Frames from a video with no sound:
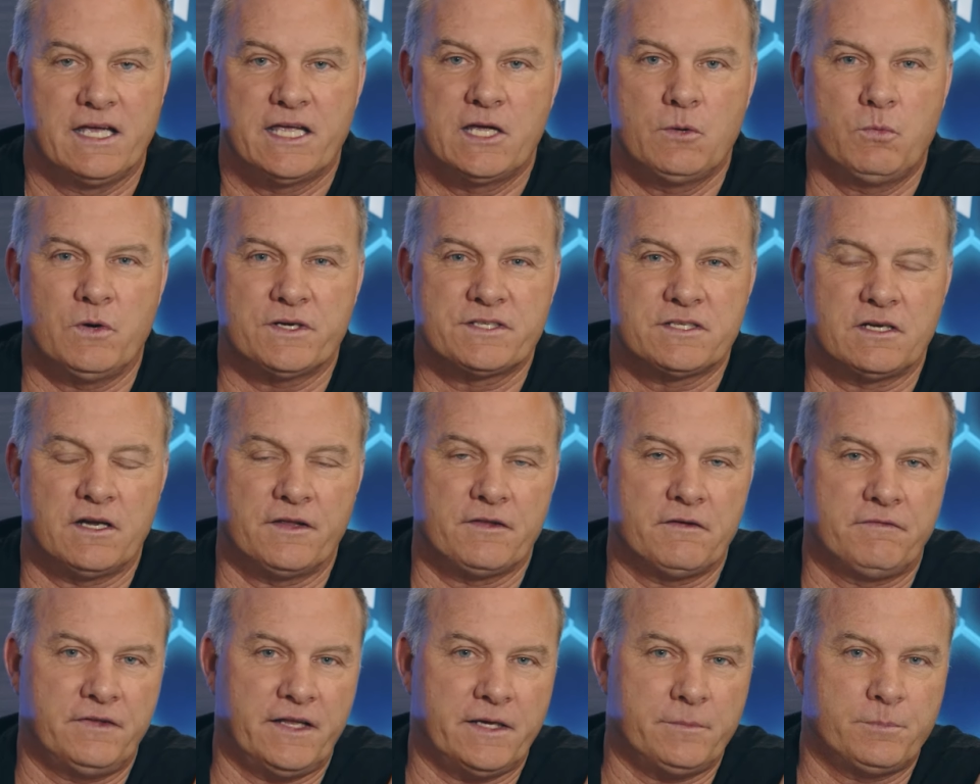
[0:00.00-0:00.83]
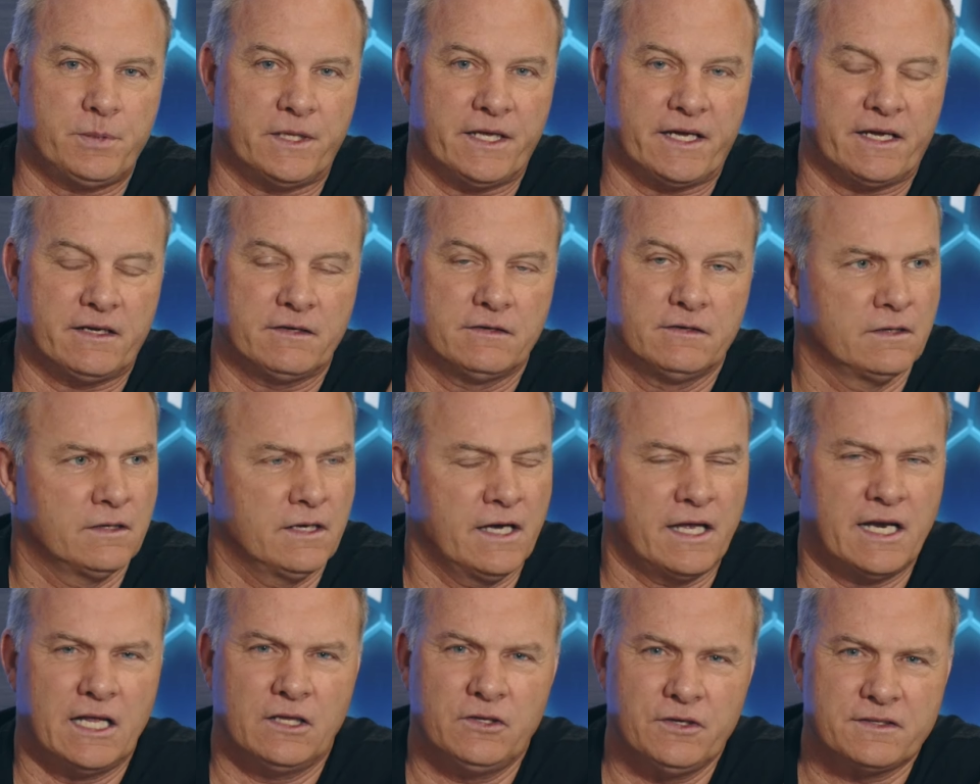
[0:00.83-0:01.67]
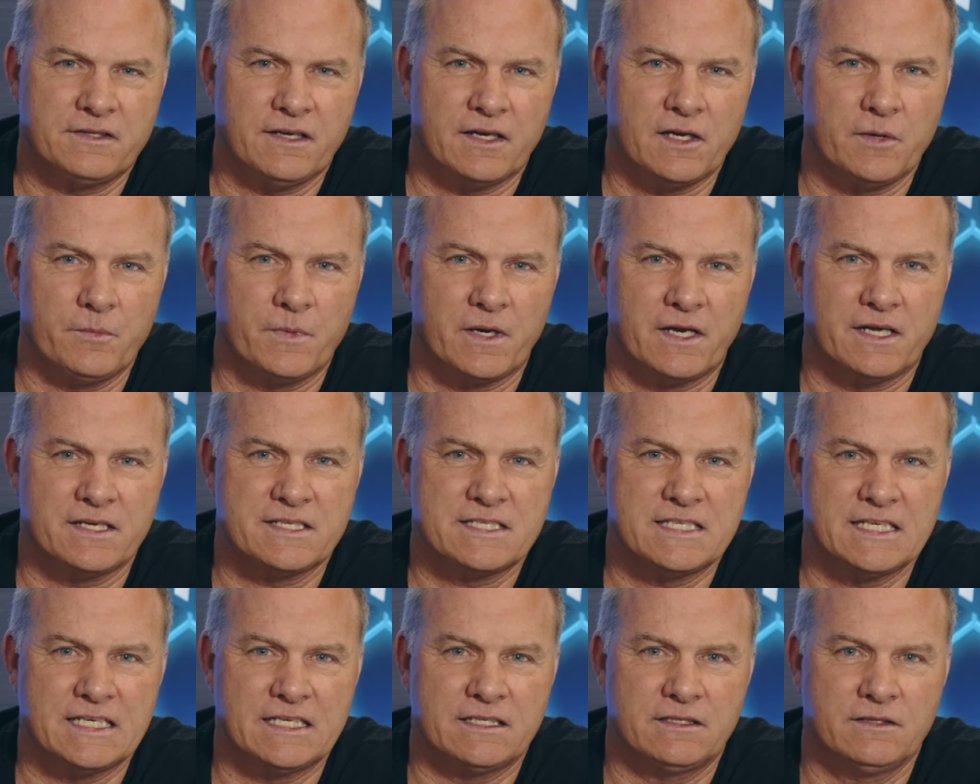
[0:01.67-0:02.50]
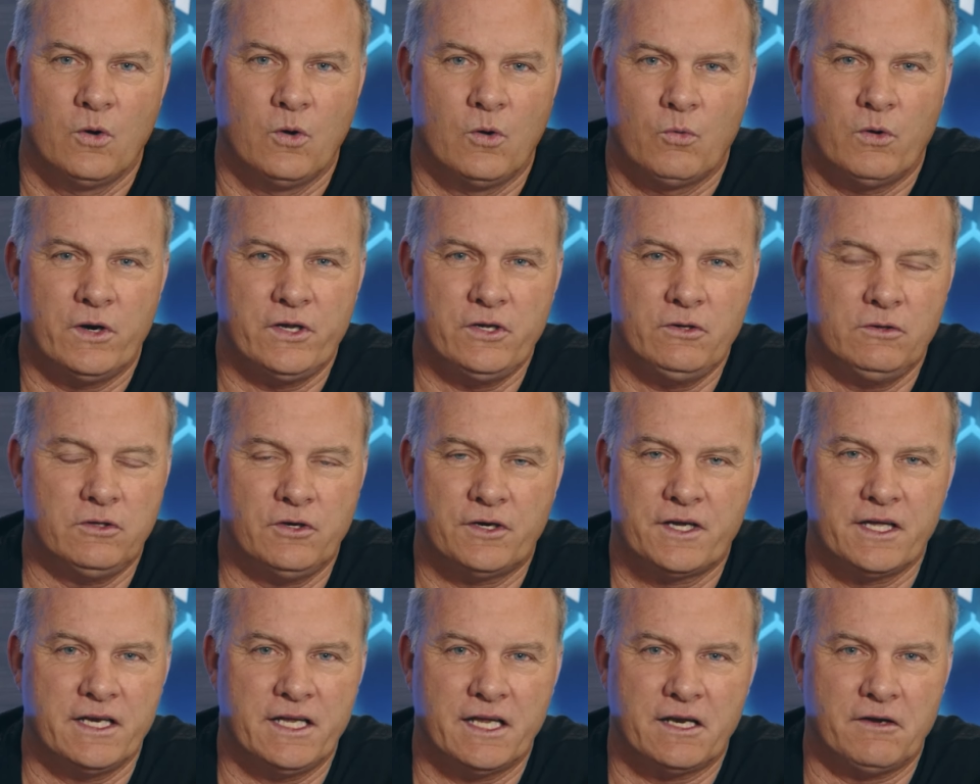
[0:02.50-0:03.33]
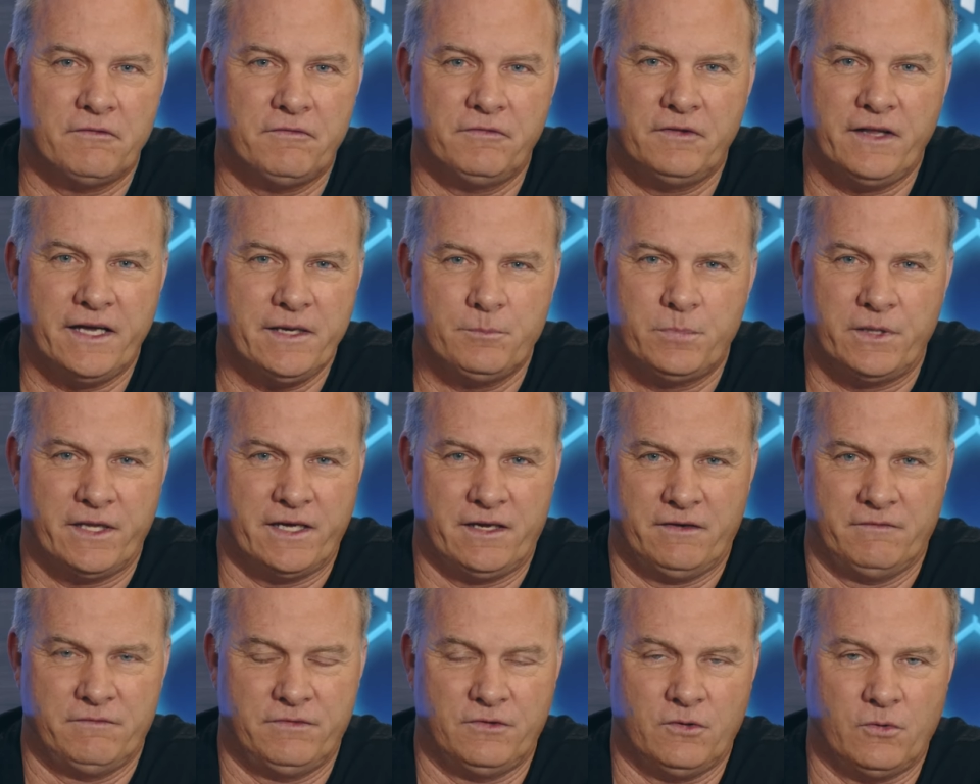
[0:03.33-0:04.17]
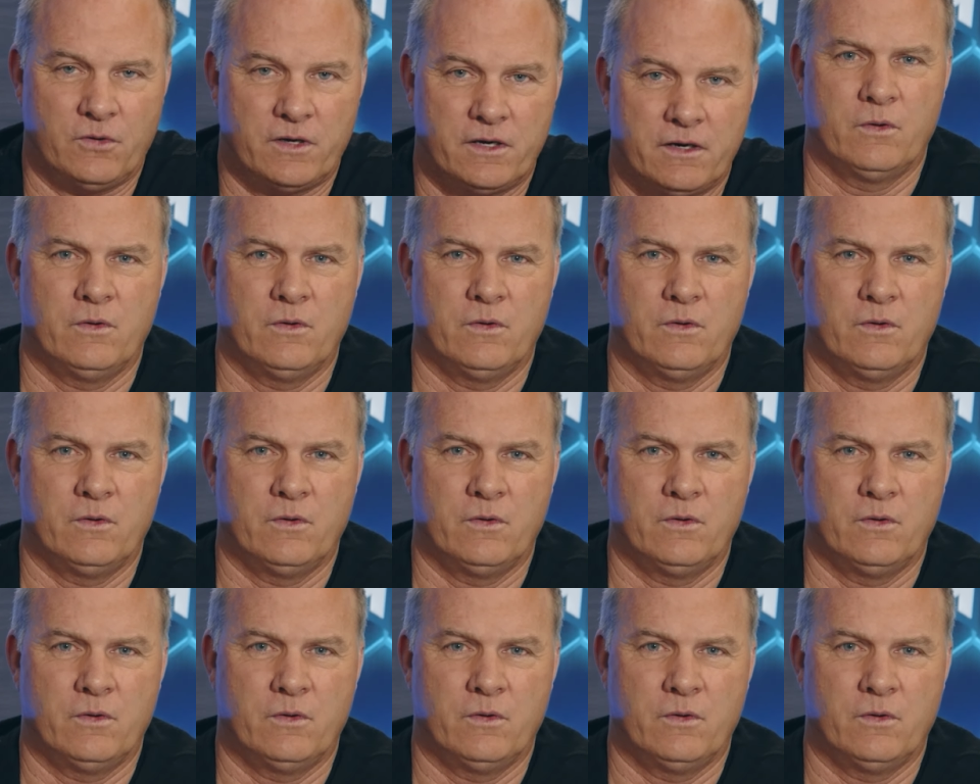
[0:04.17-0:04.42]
wasn't on the flight plan. And I looked at him and I said, what are you looking at a flight plan for?